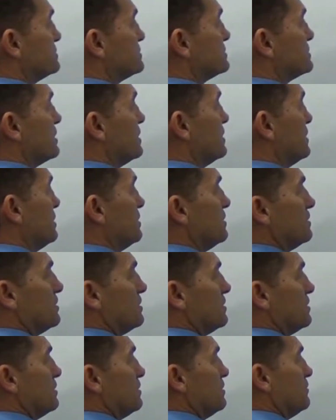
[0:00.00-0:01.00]
say,
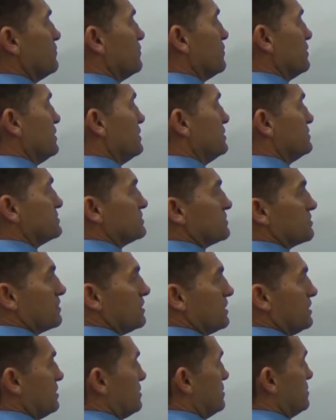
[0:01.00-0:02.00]
if I
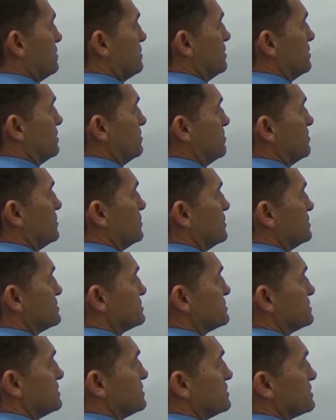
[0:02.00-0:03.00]
integrate
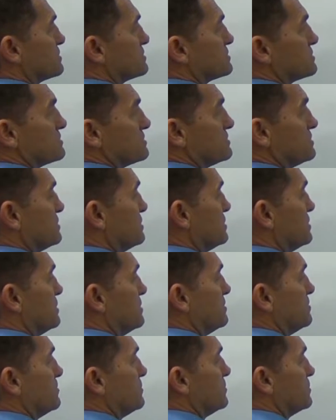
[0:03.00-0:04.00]
minus x
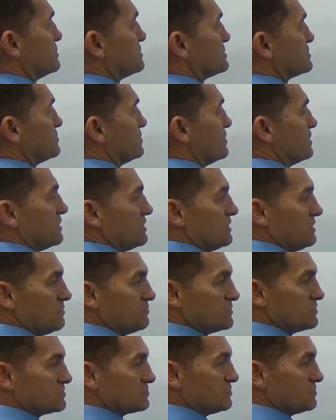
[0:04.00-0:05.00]
minus 1 in
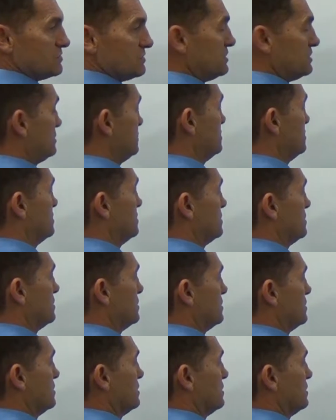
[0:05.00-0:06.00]
between
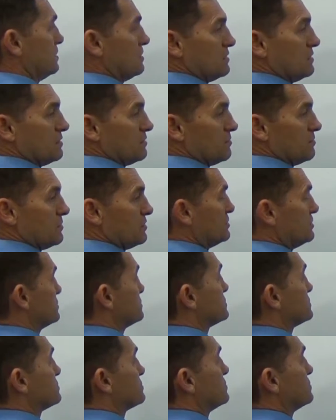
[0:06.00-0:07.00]

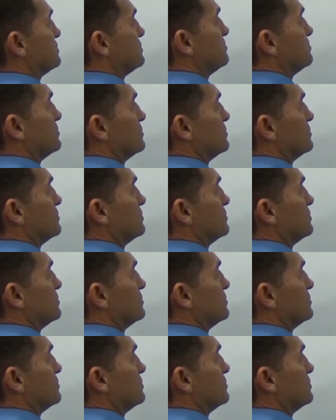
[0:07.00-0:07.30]
-3 and